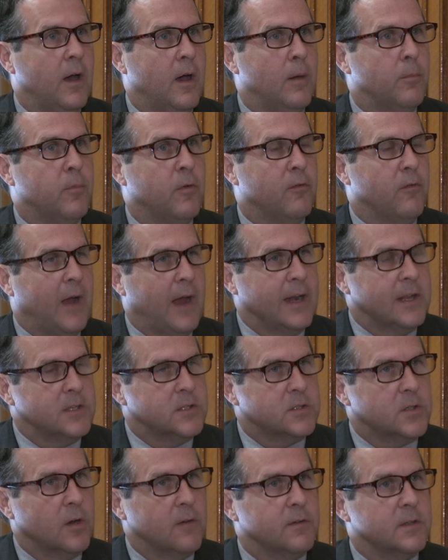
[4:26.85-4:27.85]
um, providing
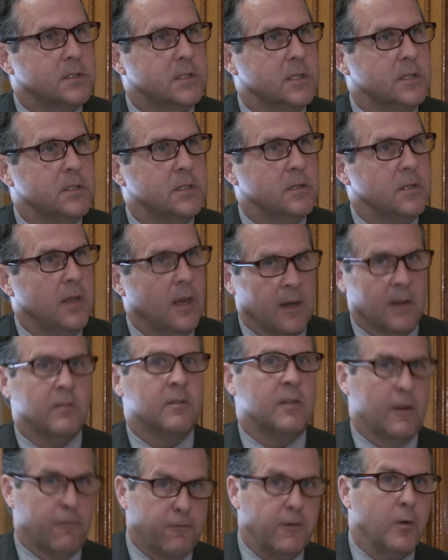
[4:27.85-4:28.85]
services in a
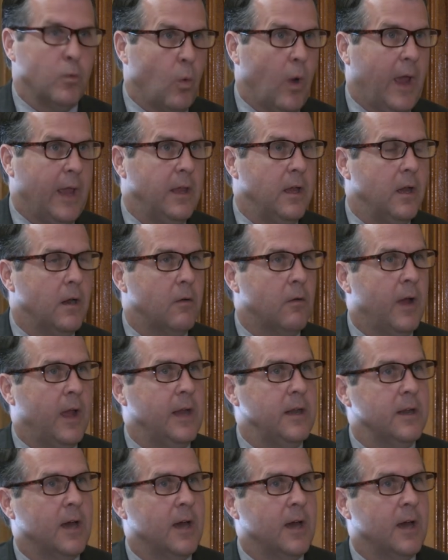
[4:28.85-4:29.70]
different way, right?